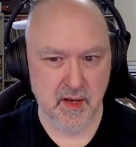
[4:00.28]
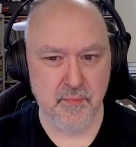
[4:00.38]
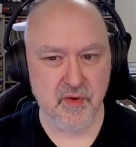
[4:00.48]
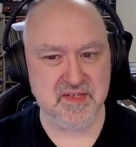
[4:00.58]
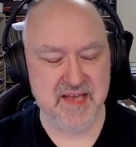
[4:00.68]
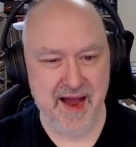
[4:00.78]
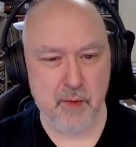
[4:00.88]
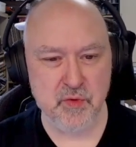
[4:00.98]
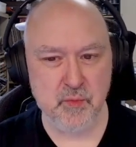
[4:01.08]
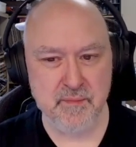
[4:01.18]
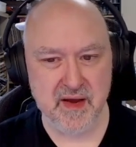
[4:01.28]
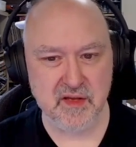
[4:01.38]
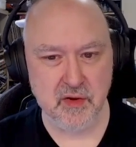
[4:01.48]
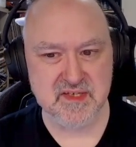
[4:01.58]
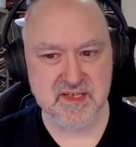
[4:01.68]
because how would we make
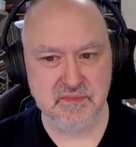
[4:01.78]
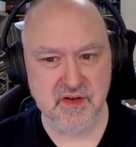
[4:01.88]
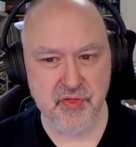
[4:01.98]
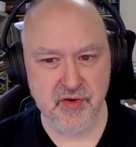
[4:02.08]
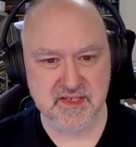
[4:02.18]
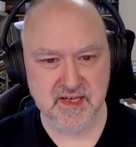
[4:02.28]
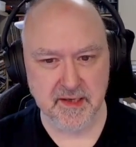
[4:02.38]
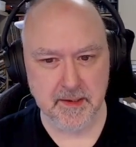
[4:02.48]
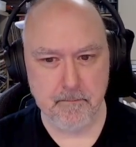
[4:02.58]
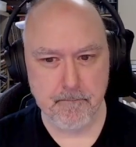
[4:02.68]
those sum to 13?